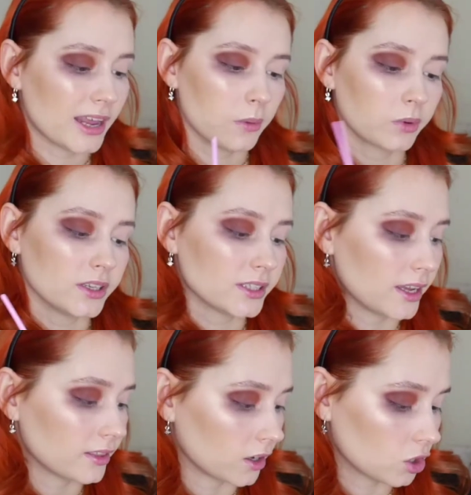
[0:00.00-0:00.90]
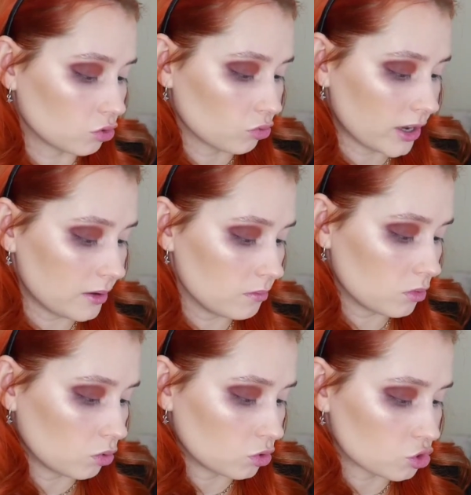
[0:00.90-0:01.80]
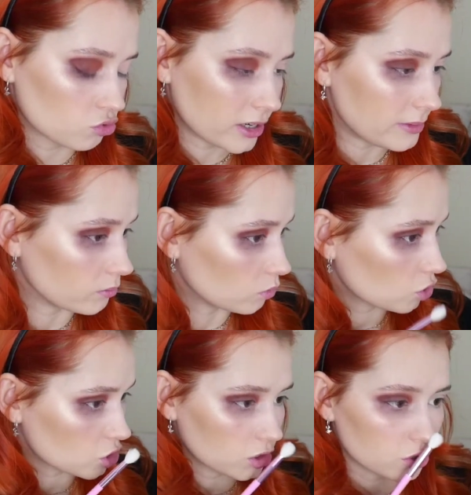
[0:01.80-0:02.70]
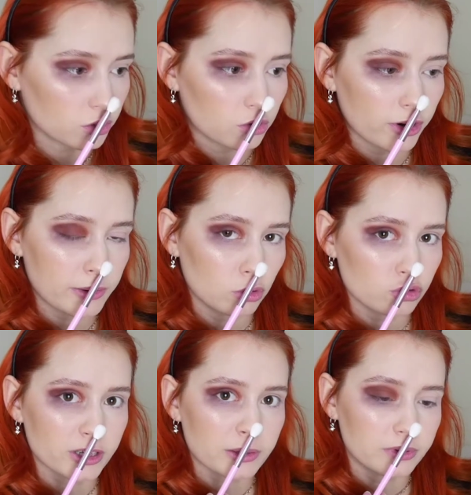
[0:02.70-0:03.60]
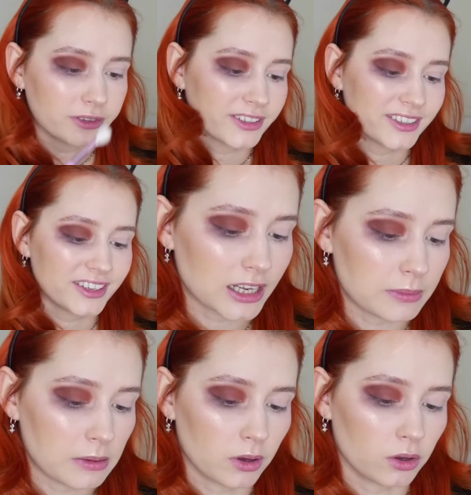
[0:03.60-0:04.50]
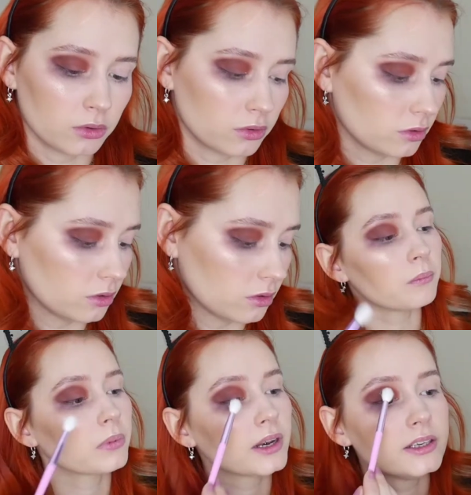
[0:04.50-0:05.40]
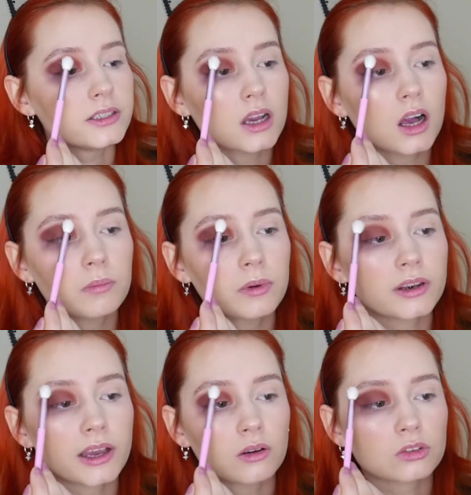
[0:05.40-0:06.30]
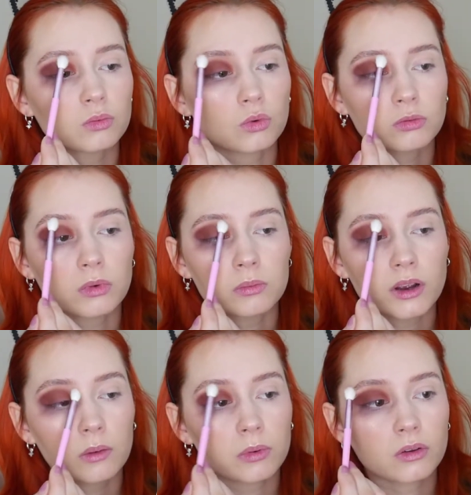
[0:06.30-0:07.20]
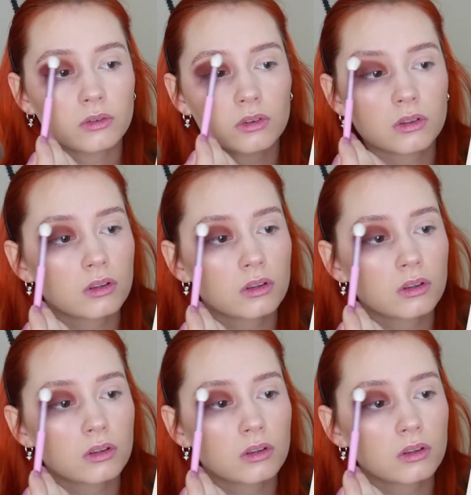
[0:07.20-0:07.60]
now I'm going to take that cream or dream. What should I do? Cream or dream? Let's take a bit of both and blend it up and out towards my brow bone.